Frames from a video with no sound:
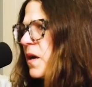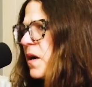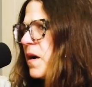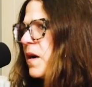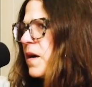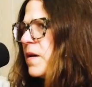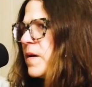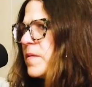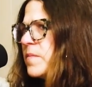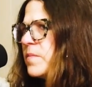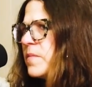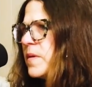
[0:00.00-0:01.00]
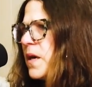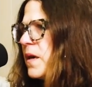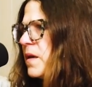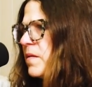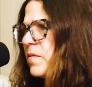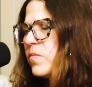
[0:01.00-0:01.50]

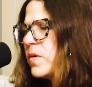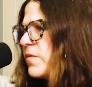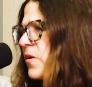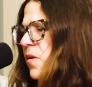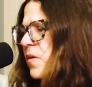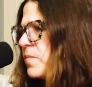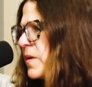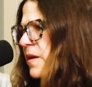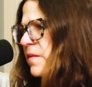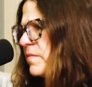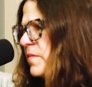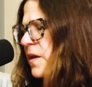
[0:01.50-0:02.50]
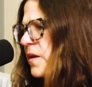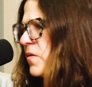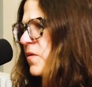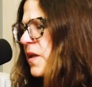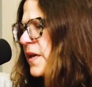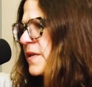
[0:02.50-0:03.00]
And we've all been,
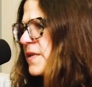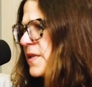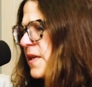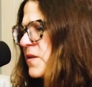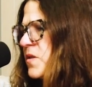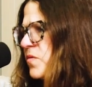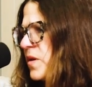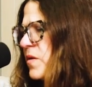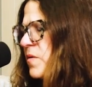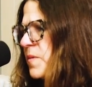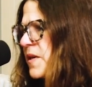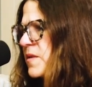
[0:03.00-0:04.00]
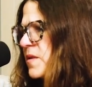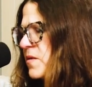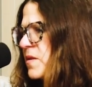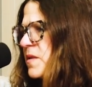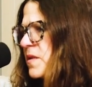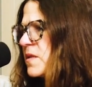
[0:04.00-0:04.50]
like I say, doing our best
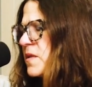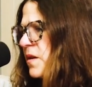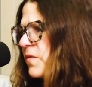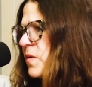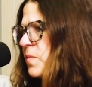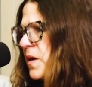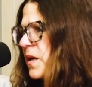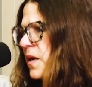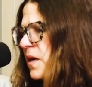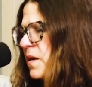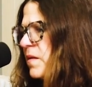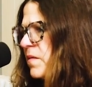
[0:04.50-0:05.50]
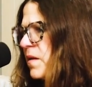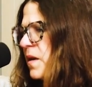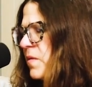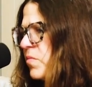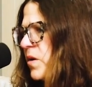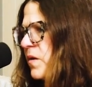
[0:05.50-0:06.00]
to listen to everybody
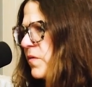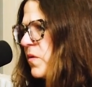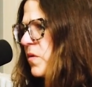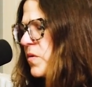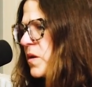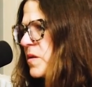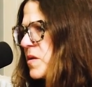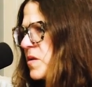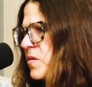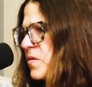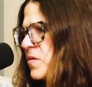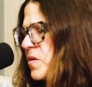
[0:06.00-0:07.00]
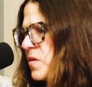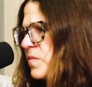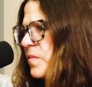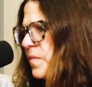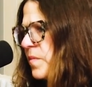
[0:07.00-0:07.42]
and bring forward concerns.